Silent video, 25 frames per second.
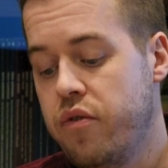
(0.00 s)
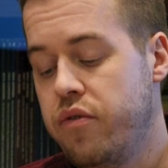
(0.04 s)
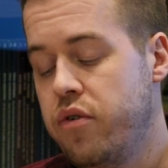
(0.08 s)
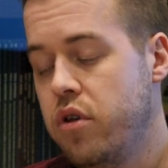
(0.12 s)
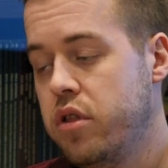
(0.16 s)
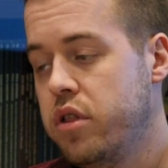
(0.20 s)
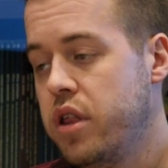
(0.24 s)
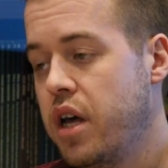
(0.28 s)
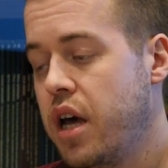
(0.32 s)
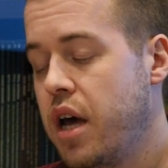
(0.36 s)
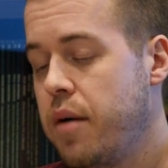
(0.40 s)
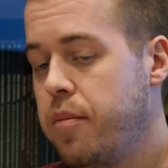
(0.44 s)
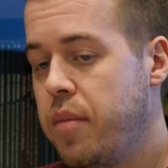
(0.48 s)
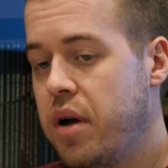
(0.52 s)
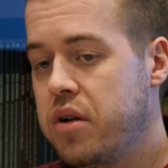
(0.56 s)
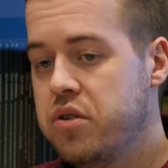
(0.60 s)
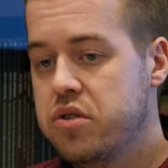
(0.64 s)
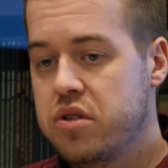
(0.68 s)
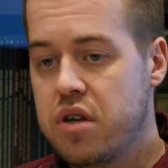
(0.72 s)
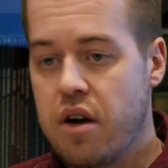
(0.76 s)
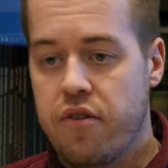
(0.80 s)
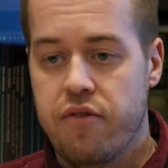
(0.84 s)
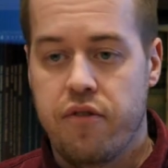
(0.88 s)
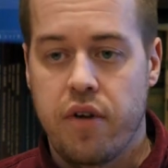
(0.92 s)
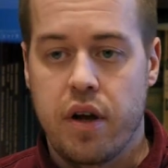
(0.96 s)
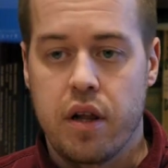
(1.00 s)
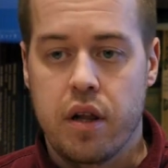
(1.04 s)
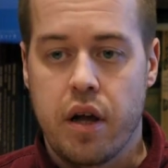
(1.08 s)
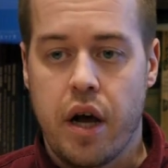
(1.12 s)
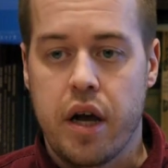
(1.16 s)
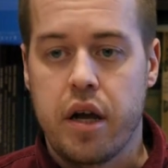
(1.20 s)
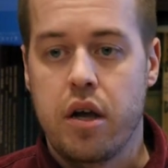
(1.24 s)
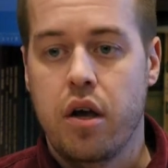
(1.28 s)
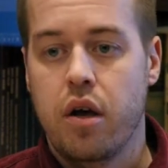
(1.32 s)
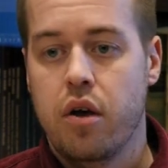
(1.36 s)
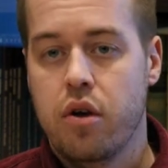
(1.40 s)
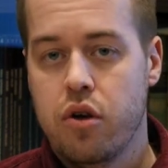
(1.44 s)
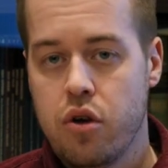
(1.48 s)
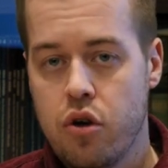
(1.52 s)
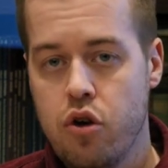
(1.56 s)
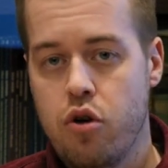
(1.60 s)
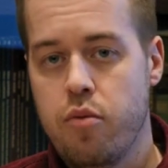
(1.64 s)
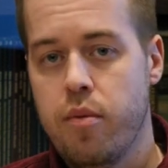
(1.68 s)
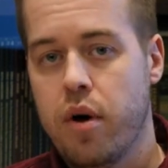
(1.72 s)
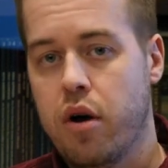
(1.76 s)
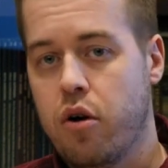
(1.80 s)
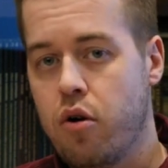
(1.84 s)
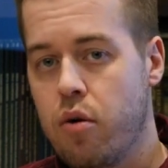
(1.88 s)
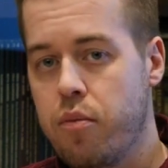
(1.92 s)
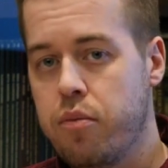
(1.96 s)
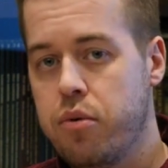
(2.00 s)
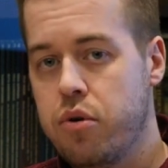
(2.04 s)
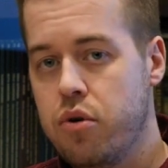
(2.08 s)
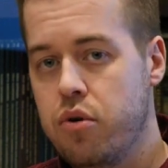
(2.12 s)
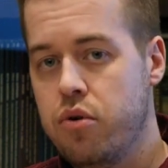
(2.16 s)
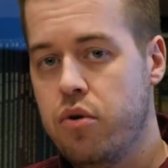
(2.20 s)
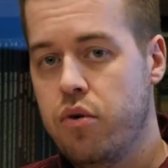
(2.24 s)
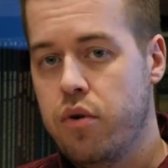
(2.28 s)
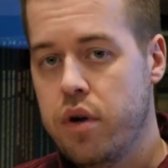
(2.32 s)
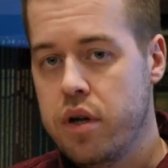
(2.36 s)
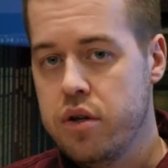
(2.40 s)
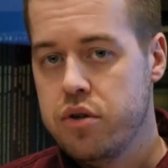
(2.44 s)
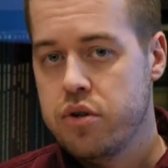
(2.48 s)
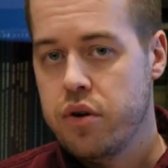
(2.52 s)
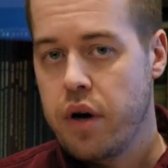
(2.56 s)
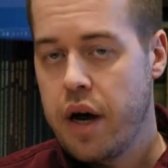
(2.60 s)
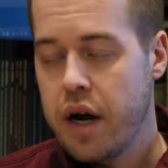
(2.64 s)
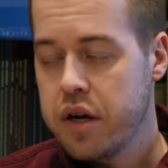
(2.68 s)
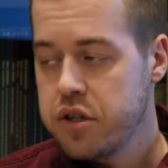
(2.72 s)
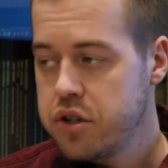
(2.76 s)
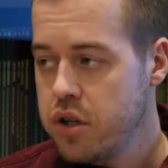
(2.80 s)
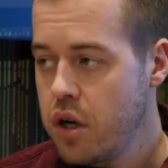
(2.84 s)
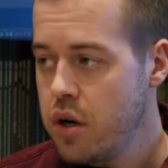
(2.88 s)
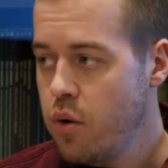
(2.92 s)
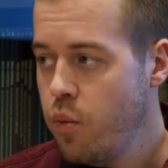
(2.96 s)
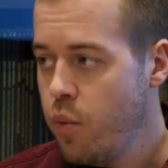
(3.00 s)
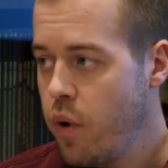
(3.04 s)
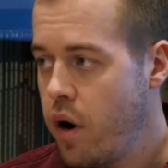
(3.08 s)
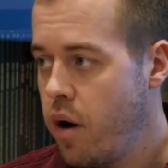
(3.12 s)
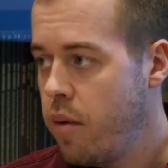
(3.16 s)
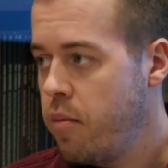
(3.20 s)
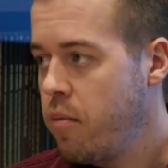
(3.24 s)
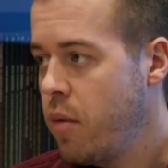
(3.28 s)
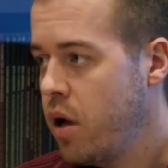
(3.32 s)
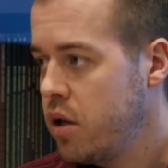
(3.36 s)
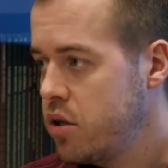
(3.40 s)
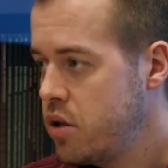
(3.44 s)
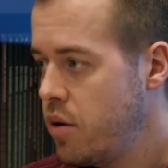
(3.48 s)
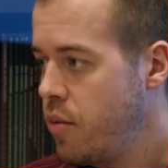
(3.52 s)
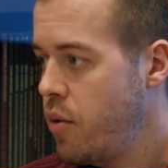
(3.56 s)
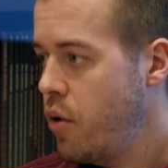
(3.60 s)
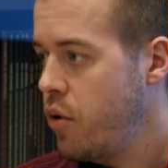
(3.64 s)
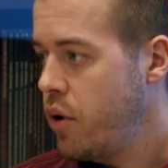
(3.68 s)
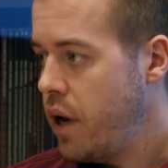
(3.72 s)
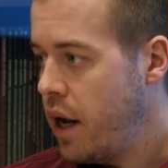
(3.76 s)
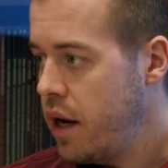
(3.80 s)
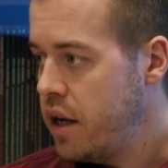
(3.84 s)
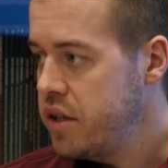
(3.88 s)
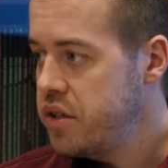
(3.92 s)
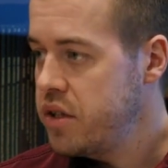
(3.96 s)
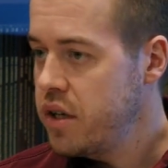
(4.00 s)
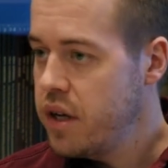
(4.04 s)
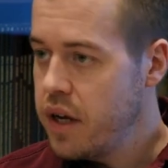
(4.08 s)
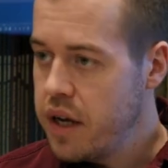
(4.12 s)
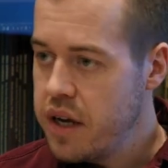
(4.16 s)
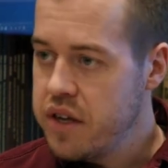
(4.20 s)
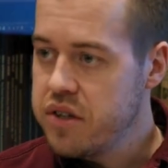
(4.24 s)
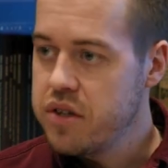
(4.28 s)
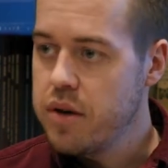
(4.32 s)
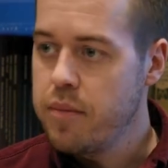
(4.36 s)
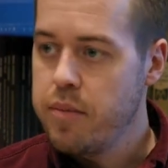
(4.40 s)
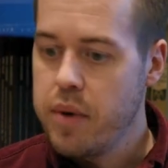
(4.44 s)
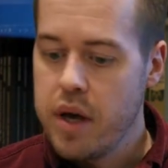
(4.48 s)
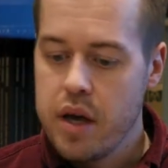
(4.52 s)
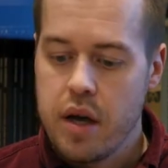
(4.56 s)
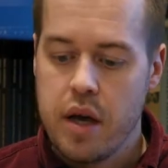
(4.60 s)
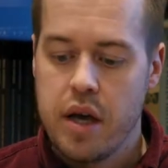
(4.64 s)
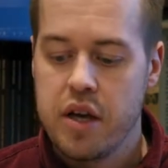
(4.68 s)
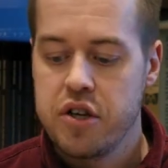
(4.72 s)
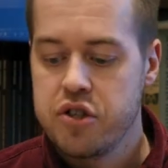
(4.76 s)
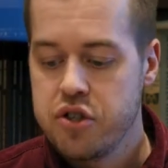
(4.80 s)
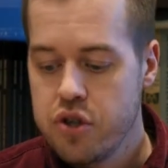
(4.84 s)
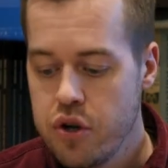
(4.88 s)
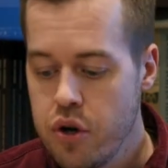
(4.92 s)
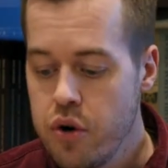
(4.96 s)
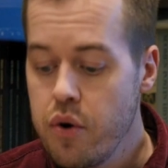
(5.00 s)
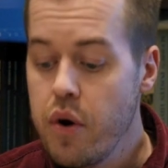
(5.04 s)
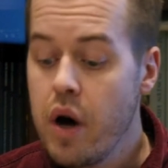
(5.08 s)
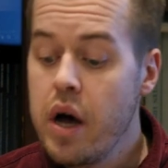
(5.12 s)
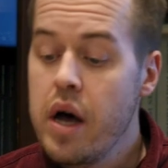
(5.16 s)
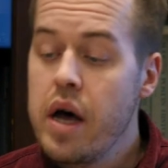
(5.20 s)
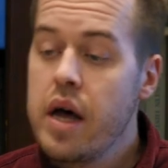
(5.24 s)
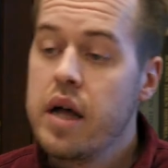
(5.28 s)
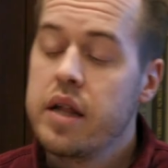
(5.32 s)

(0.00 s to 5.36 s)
if you think about something like human-computer interaction, where multimodality is a big issue,